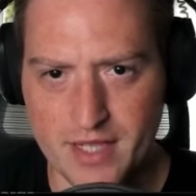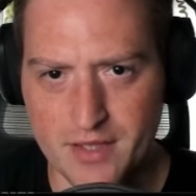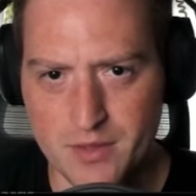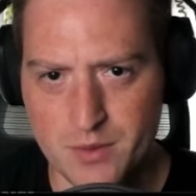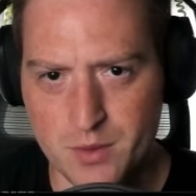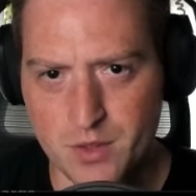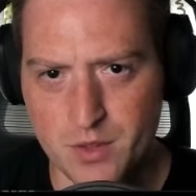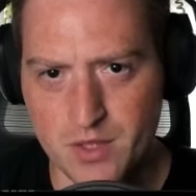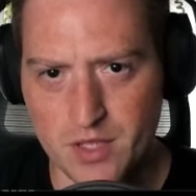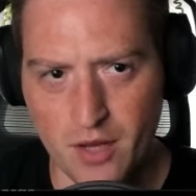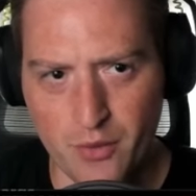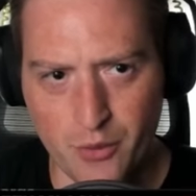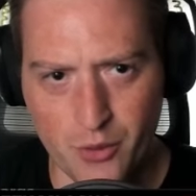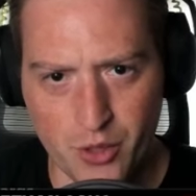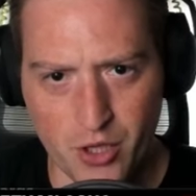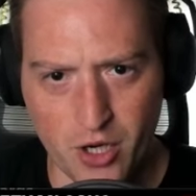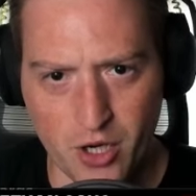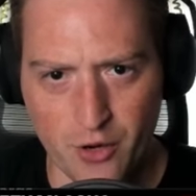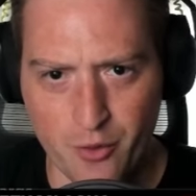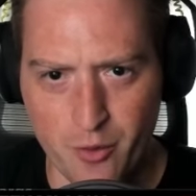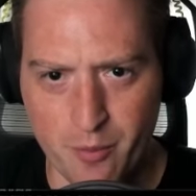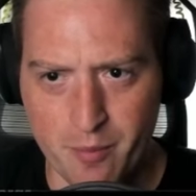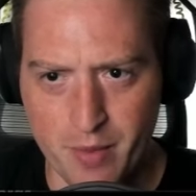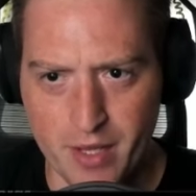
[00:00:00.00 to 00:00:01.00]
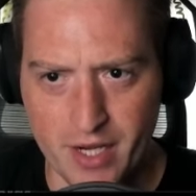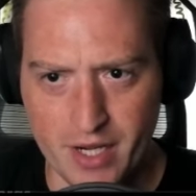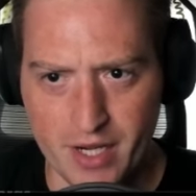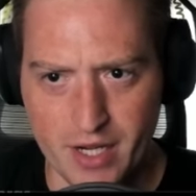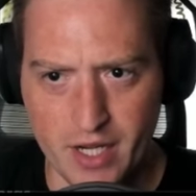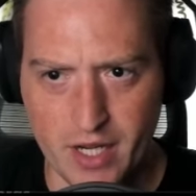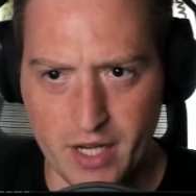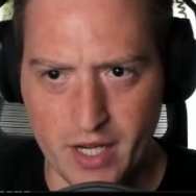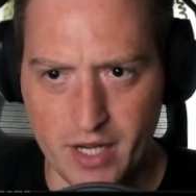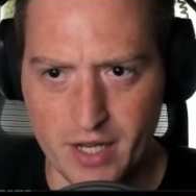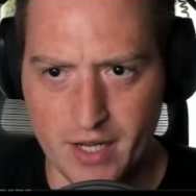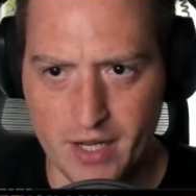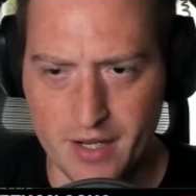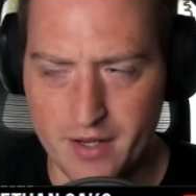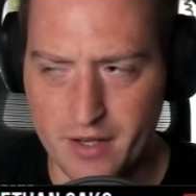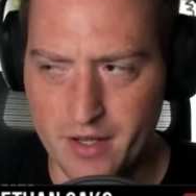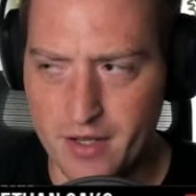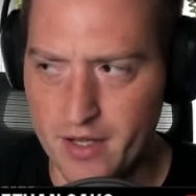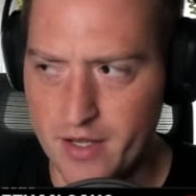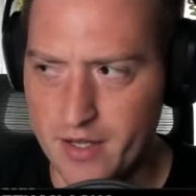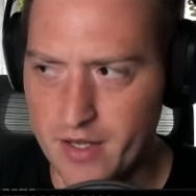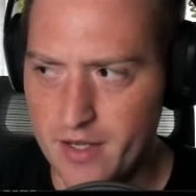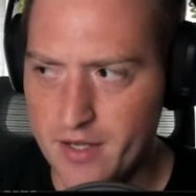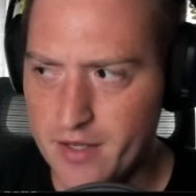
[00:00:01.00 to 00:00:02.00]
This was another card that Ben and I had
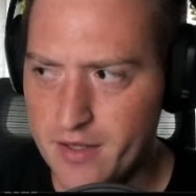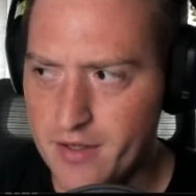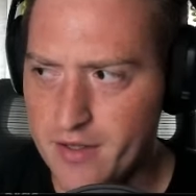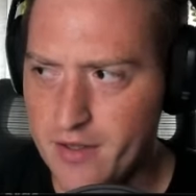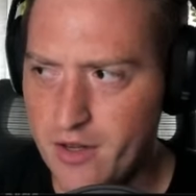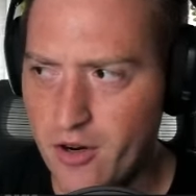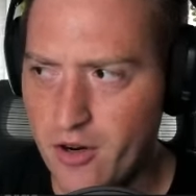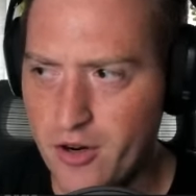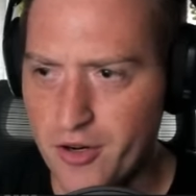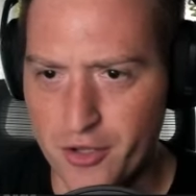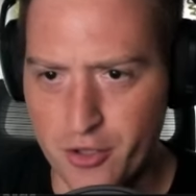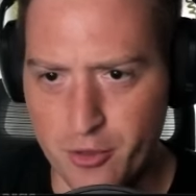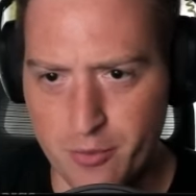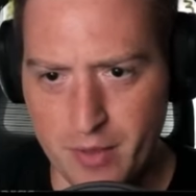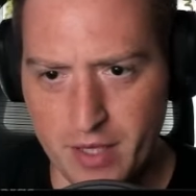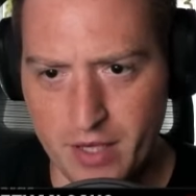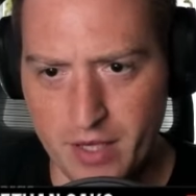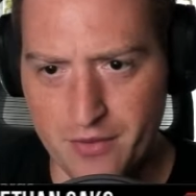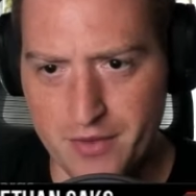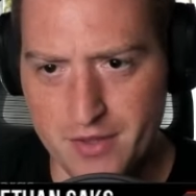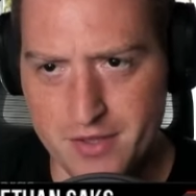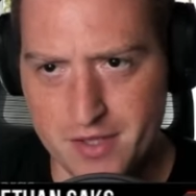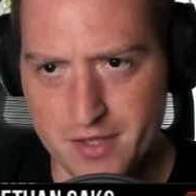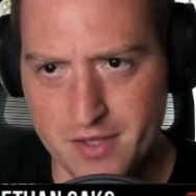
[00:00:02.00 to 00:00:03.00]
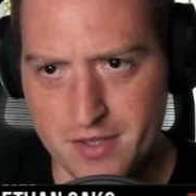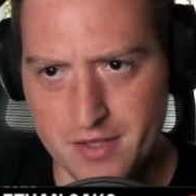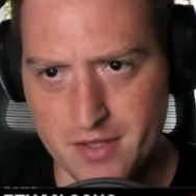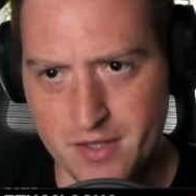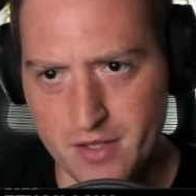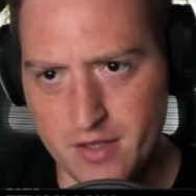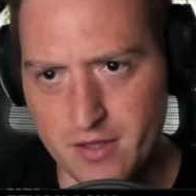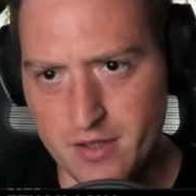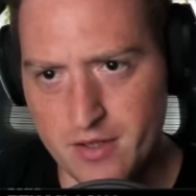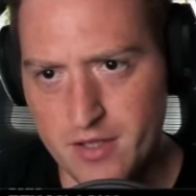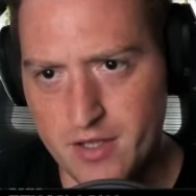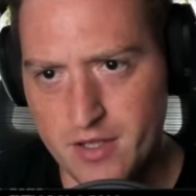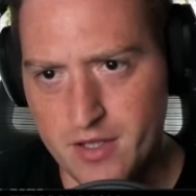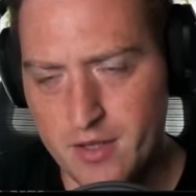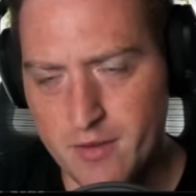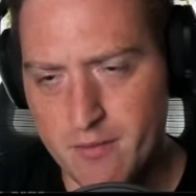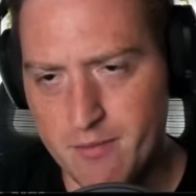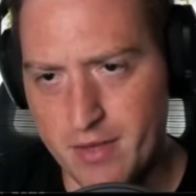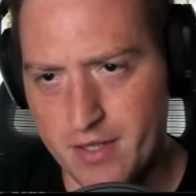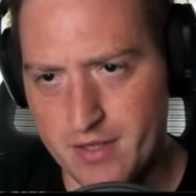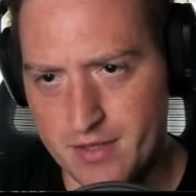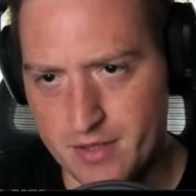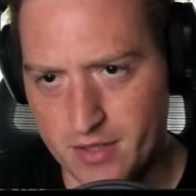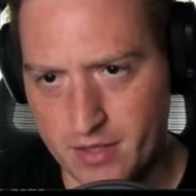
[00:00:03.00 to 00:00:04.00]
uh, argued about. This is the
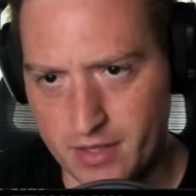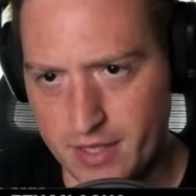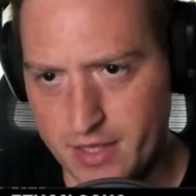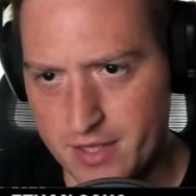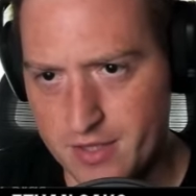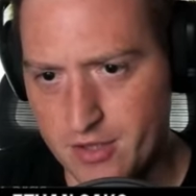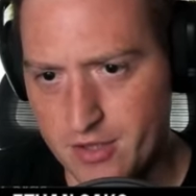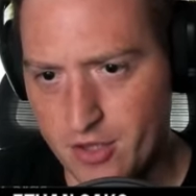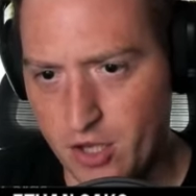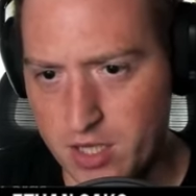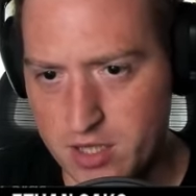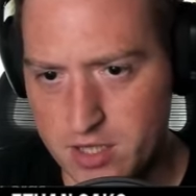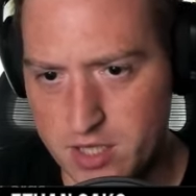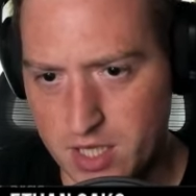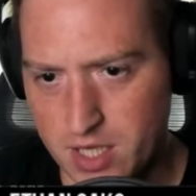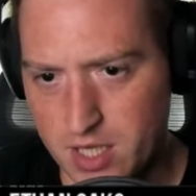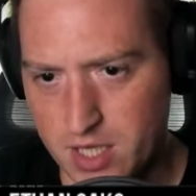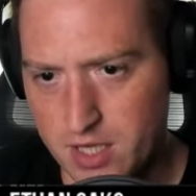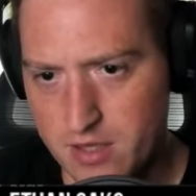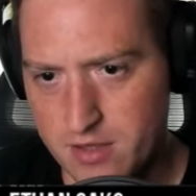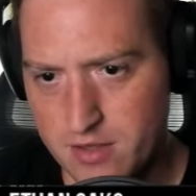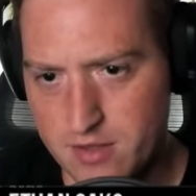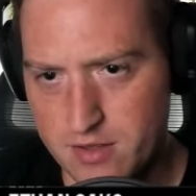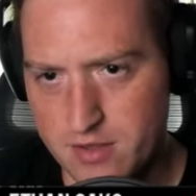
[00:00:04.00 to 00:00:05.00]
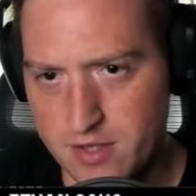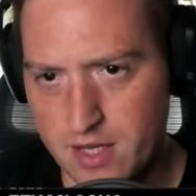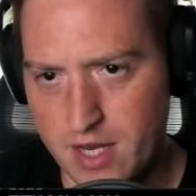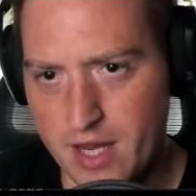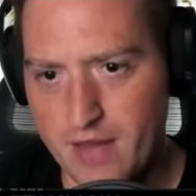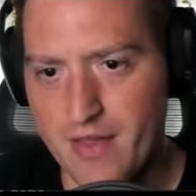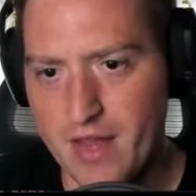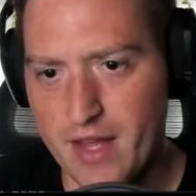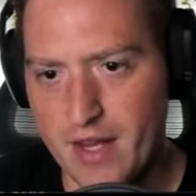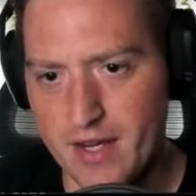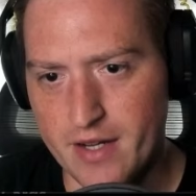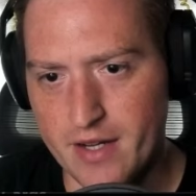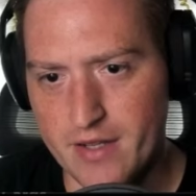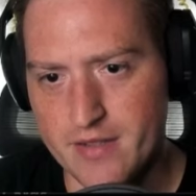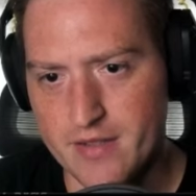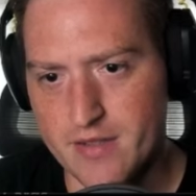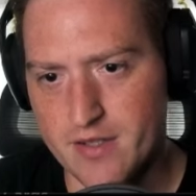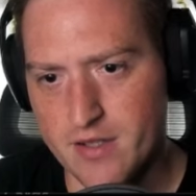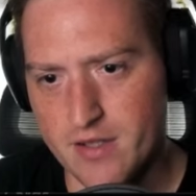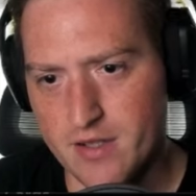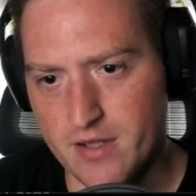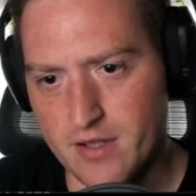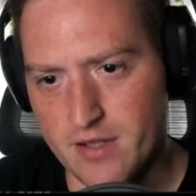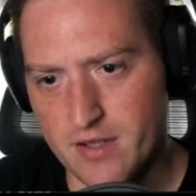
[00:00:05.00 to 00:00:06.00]
basically it's thoughtseize, and then it's
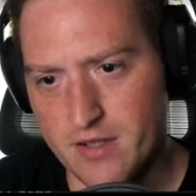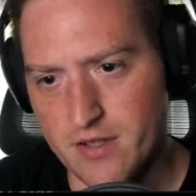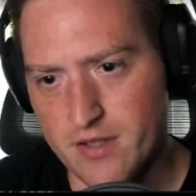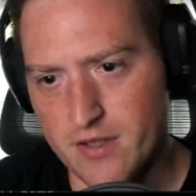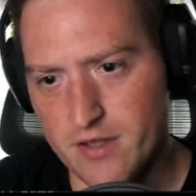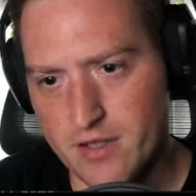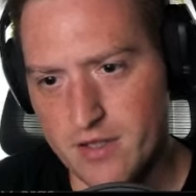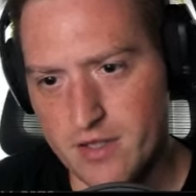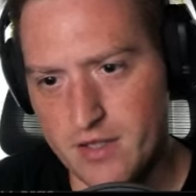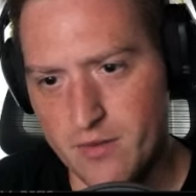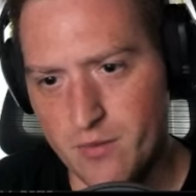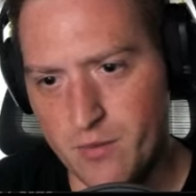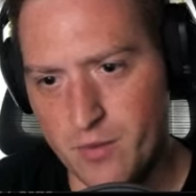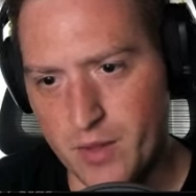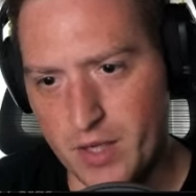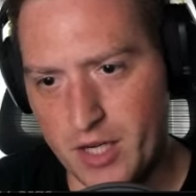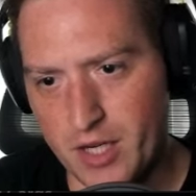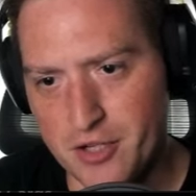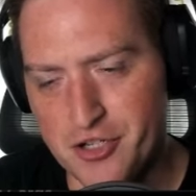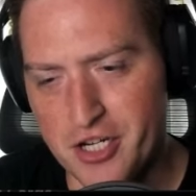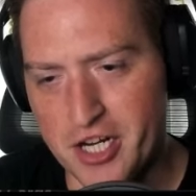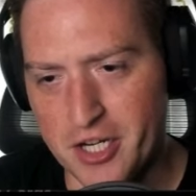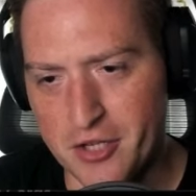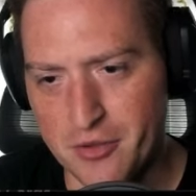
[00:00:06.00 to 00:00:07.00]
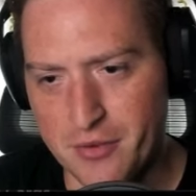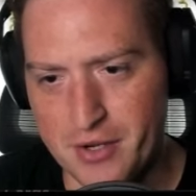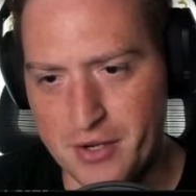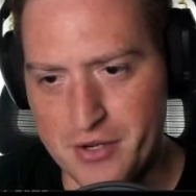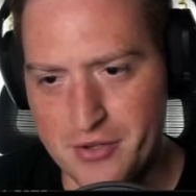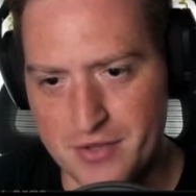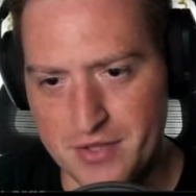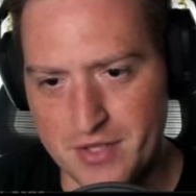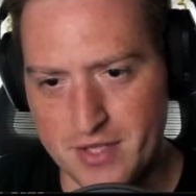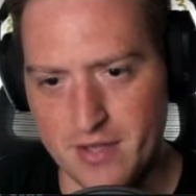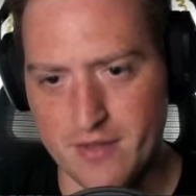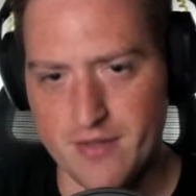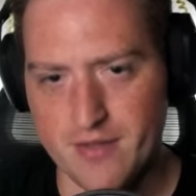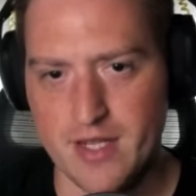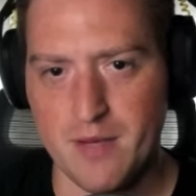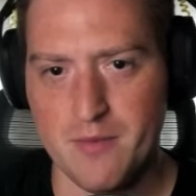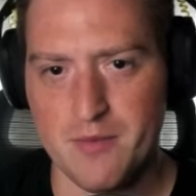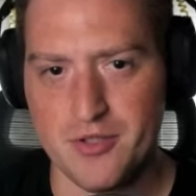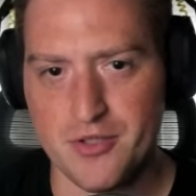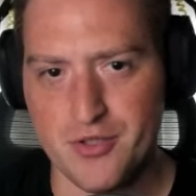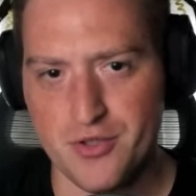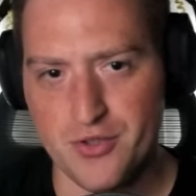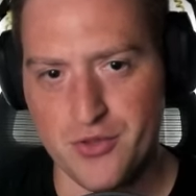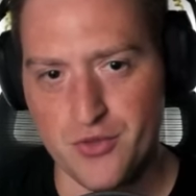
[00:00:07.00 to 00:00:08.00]
uh, when enchanted creatures dealt
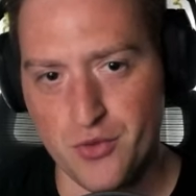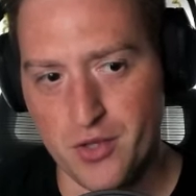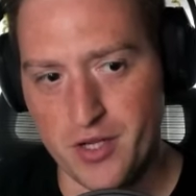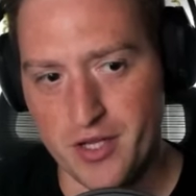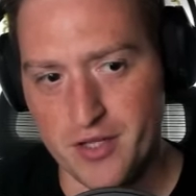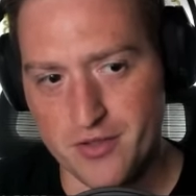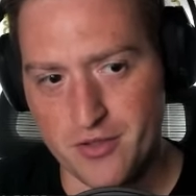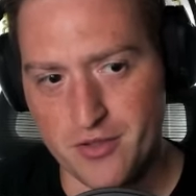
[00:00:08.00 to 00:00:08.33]
damage, destroy it.